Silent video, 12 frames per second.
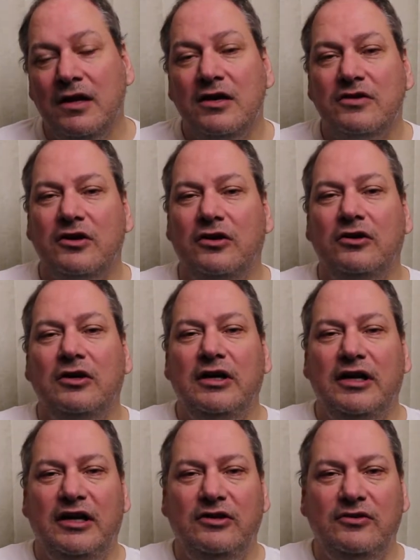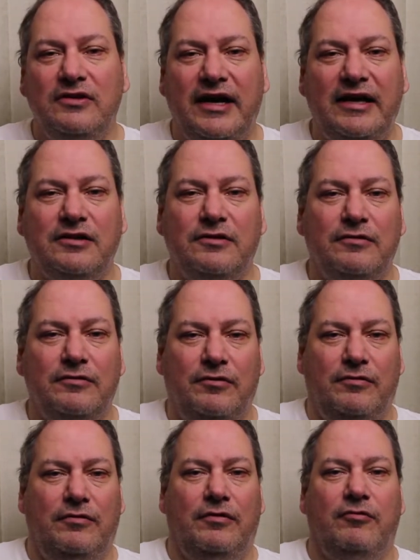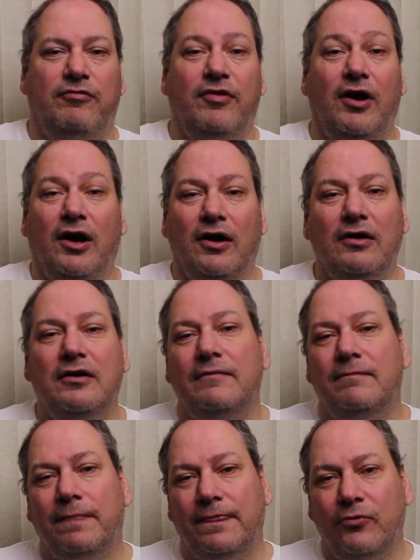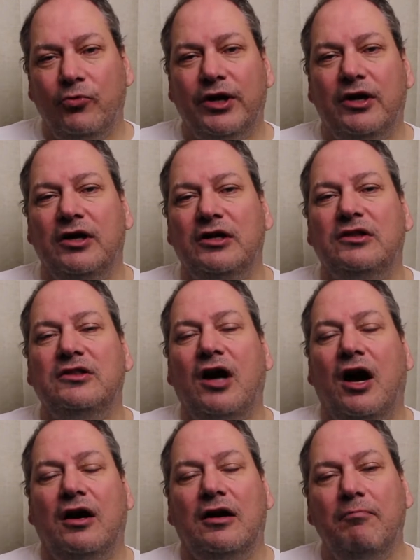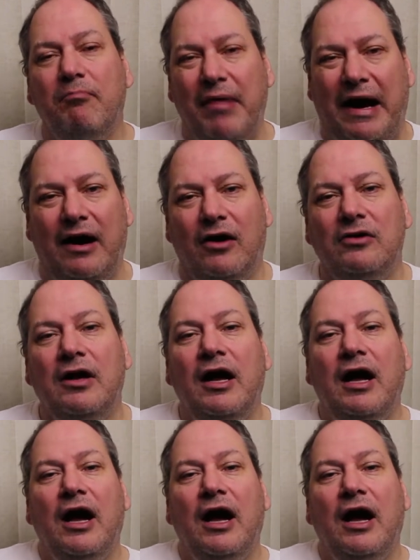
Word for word: So in today's vlog we're going to talk about